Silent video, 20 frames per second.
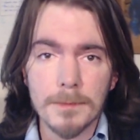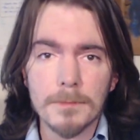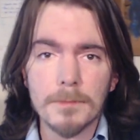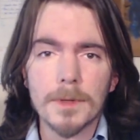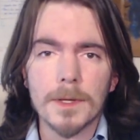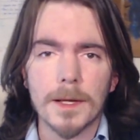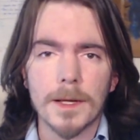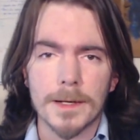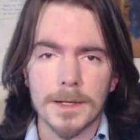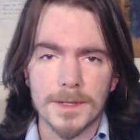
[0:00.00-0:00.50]

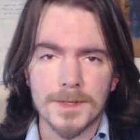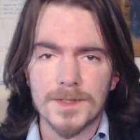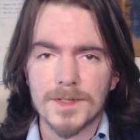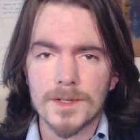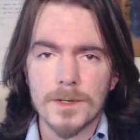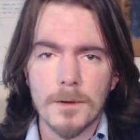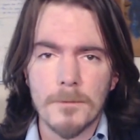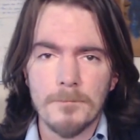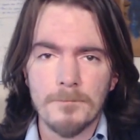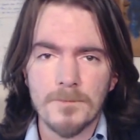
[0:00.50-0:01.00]

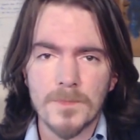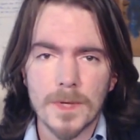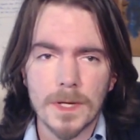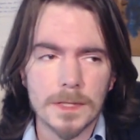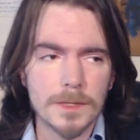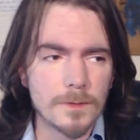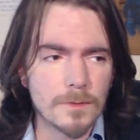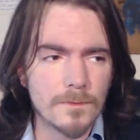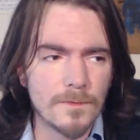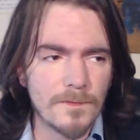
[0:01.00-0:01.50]
place,
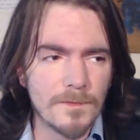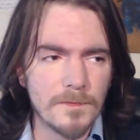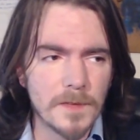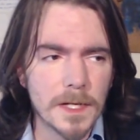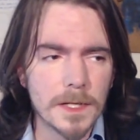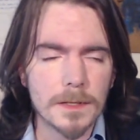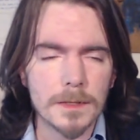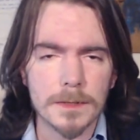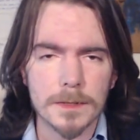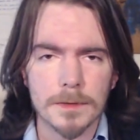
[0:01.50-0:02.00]

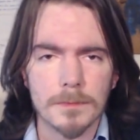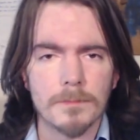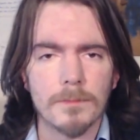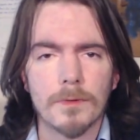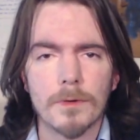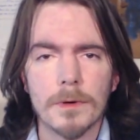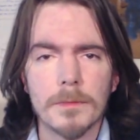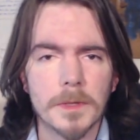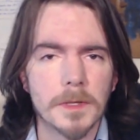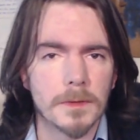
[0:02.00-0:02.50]
filled and
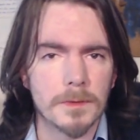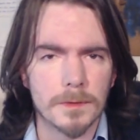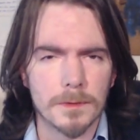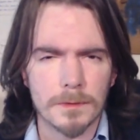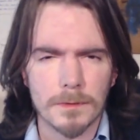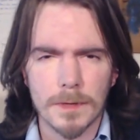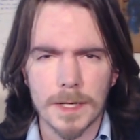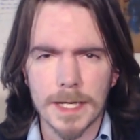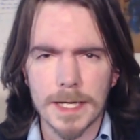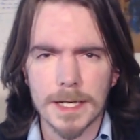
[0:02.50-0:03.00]
brimming with
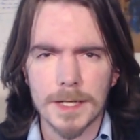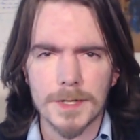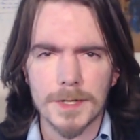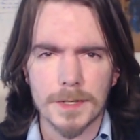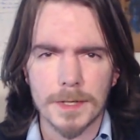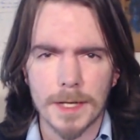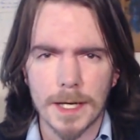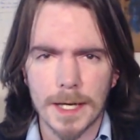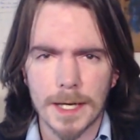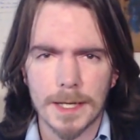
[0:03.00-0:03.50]
rage
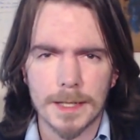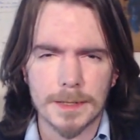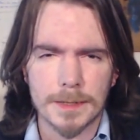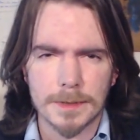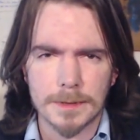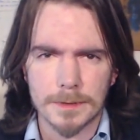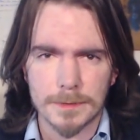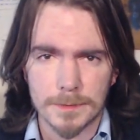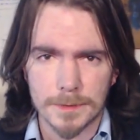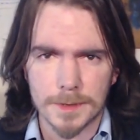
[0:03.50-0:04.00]
and hate,
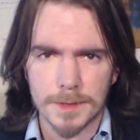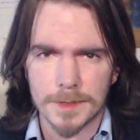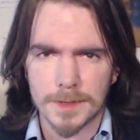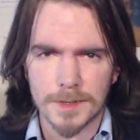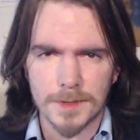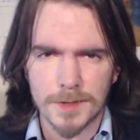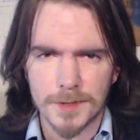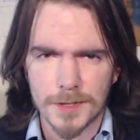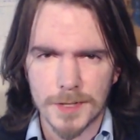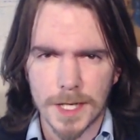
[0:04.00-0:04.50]
and
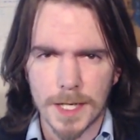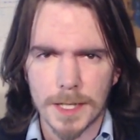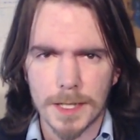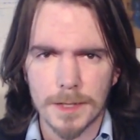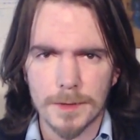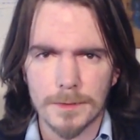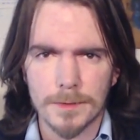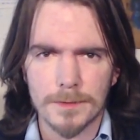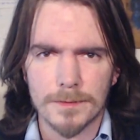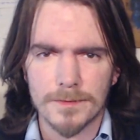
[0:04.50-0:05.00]
just
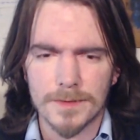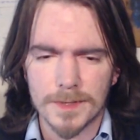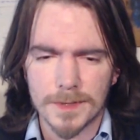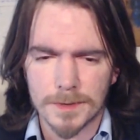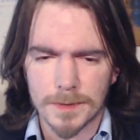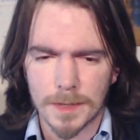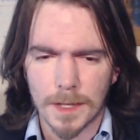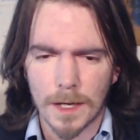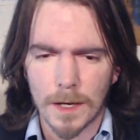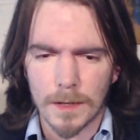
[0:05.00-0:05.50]
genuine
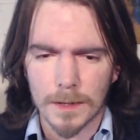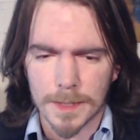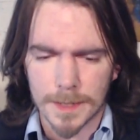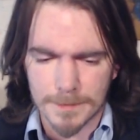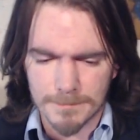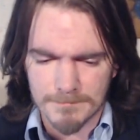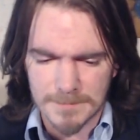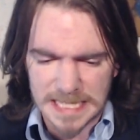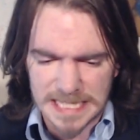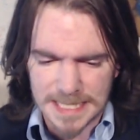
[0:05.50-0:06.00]

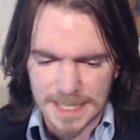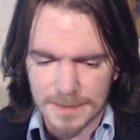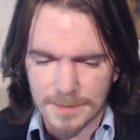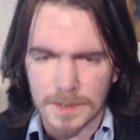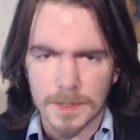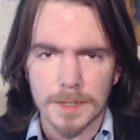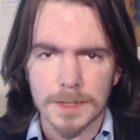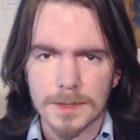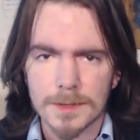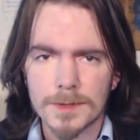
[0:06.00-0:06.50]
vitriolic
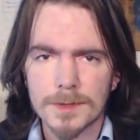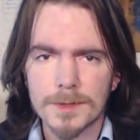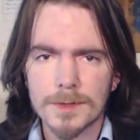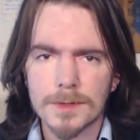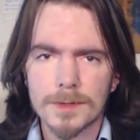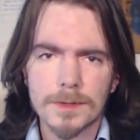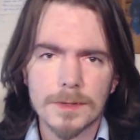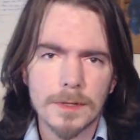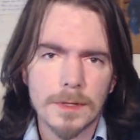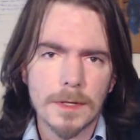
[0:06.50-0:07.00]

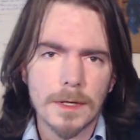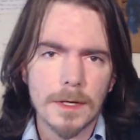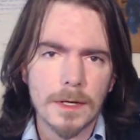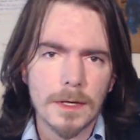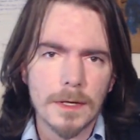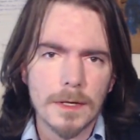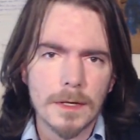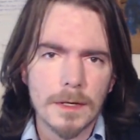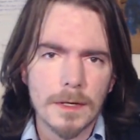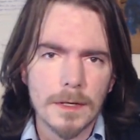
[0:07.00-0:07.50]
malevolence.
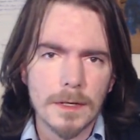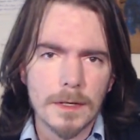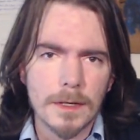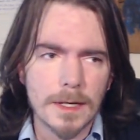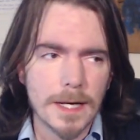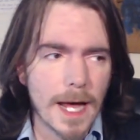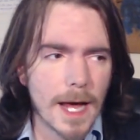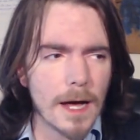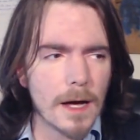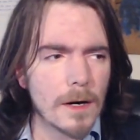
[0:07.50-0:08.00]

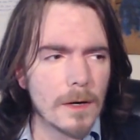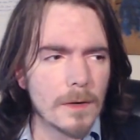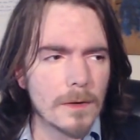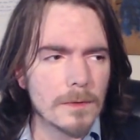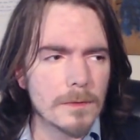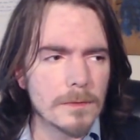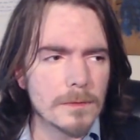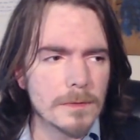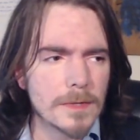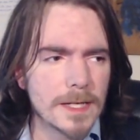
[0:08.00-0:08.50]
Now,
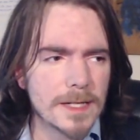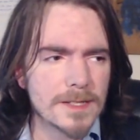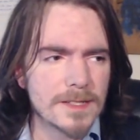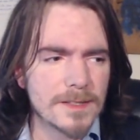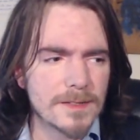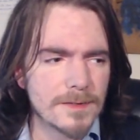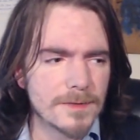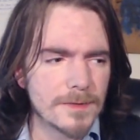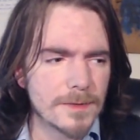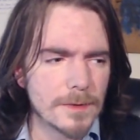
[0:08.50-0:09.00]

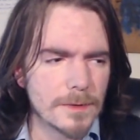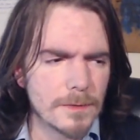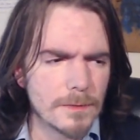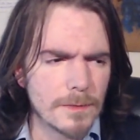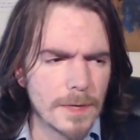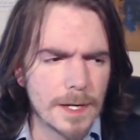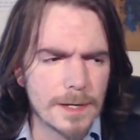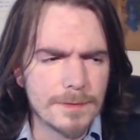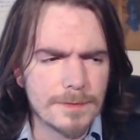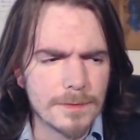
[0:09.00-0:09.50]
less of a
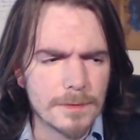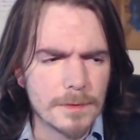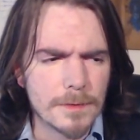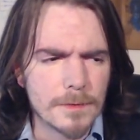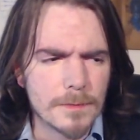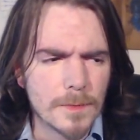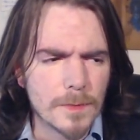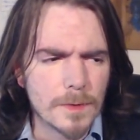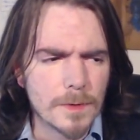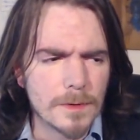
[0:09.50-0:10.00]
rifle
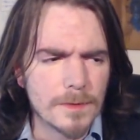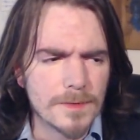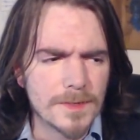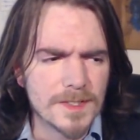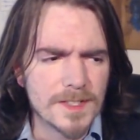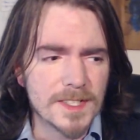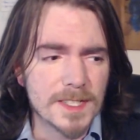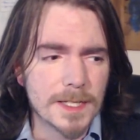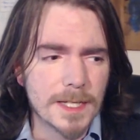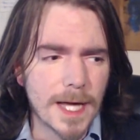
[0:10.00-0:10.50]
and more of a
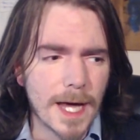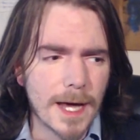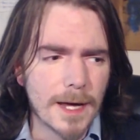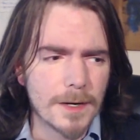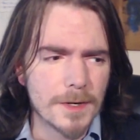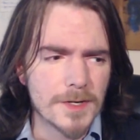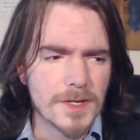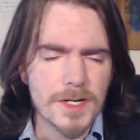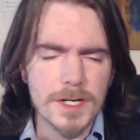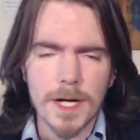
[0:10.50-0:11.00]

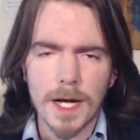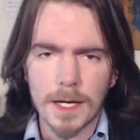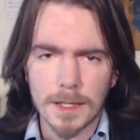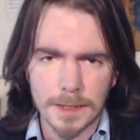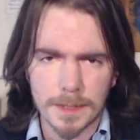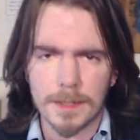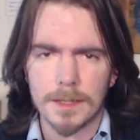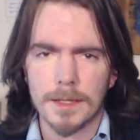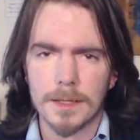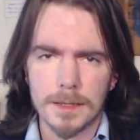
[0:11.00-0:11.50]
scatter
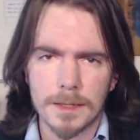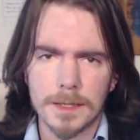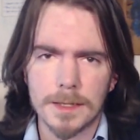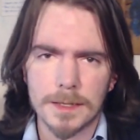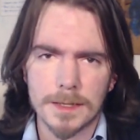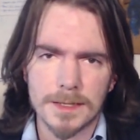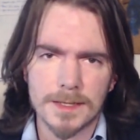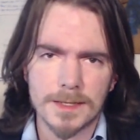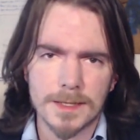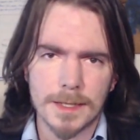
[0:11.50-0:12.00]
shotgun,
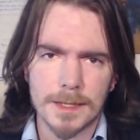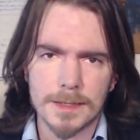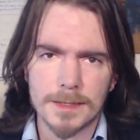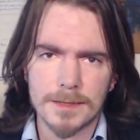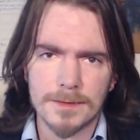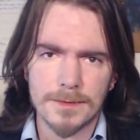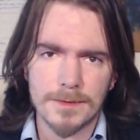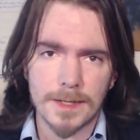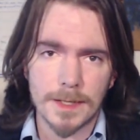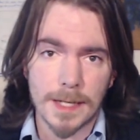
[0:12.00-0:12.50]
in the
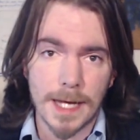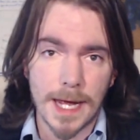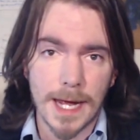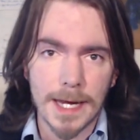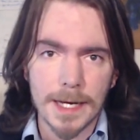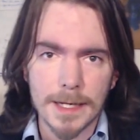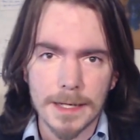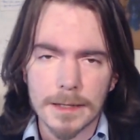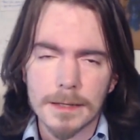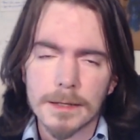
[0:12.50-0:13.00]
sense of that
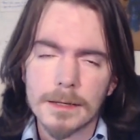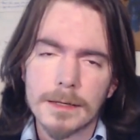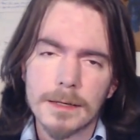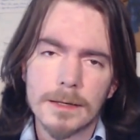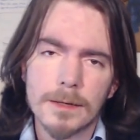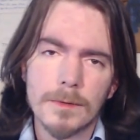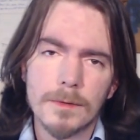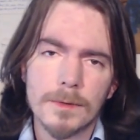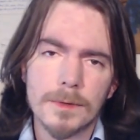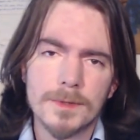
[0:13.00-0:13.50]

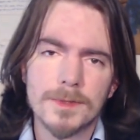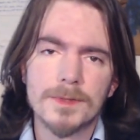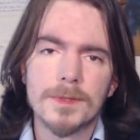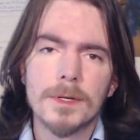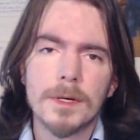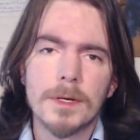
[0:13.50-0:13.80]
anything was,